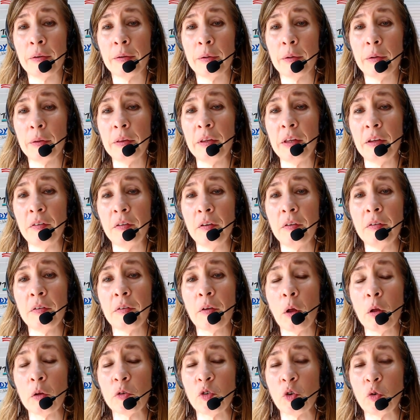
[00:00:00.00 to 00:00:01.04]
this is
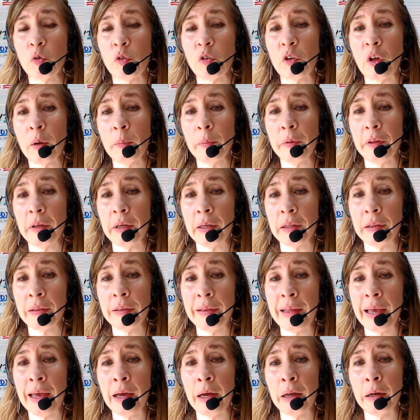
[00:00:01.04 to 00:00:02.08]
also something
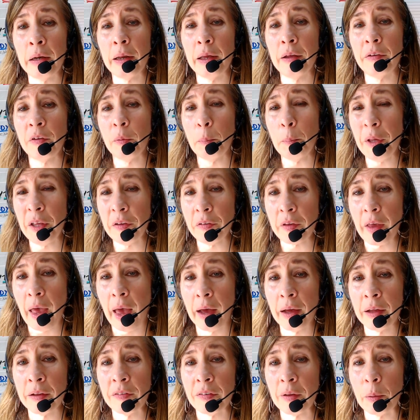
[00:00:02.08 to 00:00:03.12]
that is a
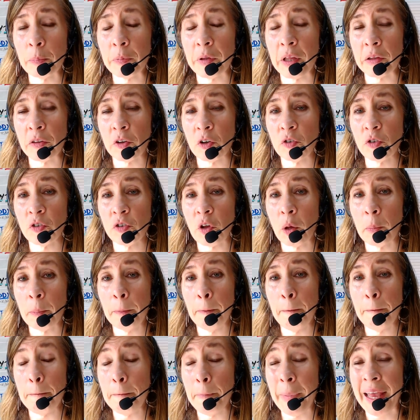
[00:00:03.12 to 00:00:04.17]
misconception that there's some
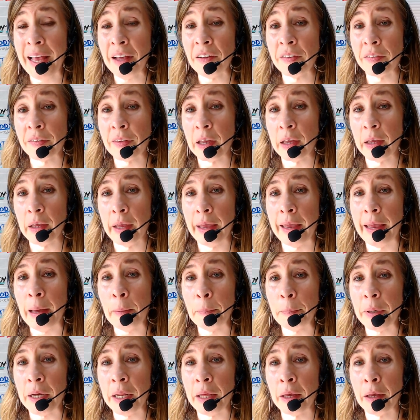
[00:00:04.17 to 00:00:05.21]
mass thing
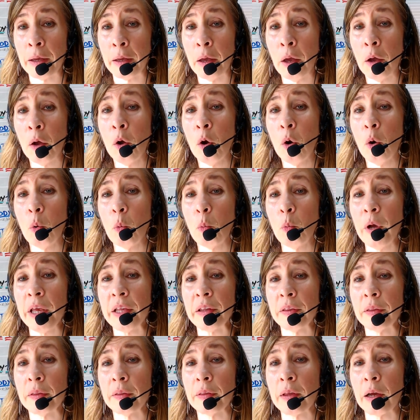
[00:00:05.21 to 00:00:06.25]
happening
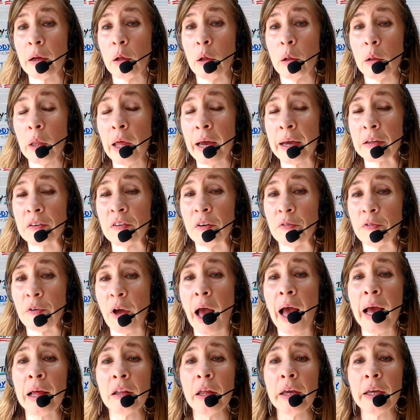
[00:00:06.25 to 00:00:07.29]
with the collective.
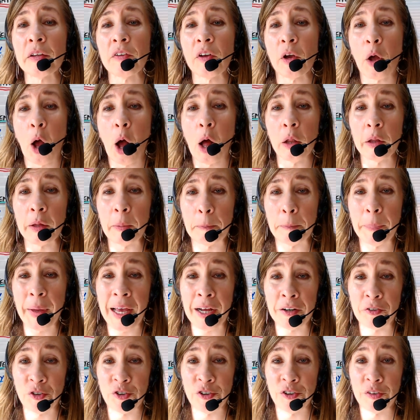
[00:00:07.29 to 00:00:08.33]
I like to call it
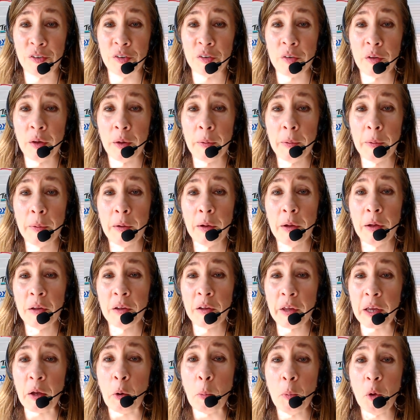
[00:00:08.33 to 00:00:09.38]
batches,
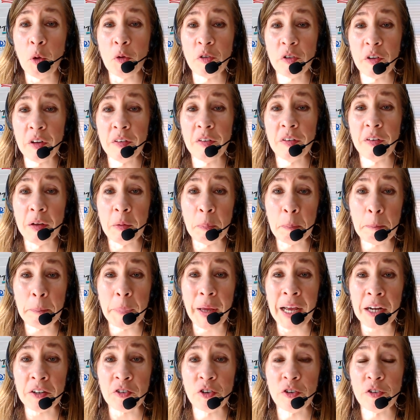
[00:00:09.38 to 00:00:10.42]
like almost as in
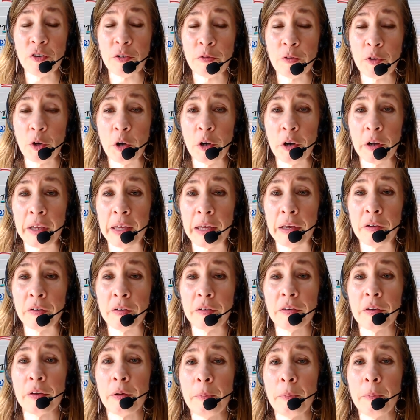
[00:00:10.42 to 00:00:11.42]
batches of cookies.